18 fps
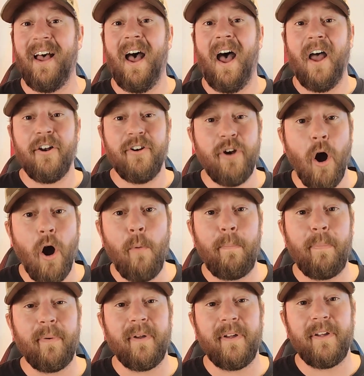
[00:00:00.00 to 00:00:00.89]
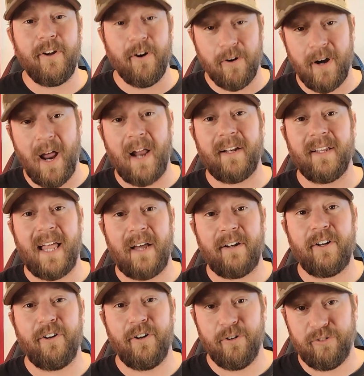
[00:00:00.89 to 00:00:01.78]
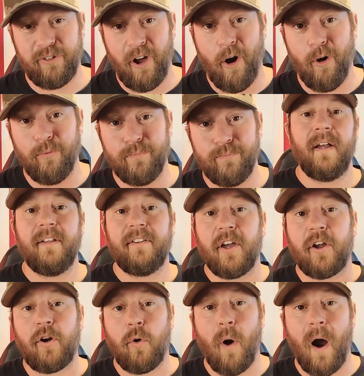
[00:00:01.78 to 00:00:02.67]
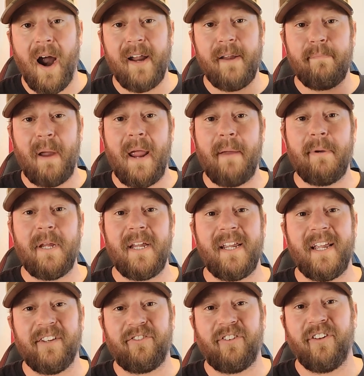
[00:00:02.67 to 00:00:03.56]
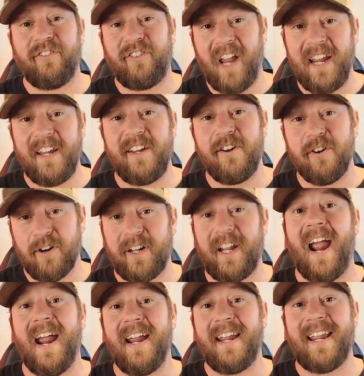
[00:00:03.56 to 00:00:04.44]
nope, you're not allowed to do so. The crying baby gets to take your cake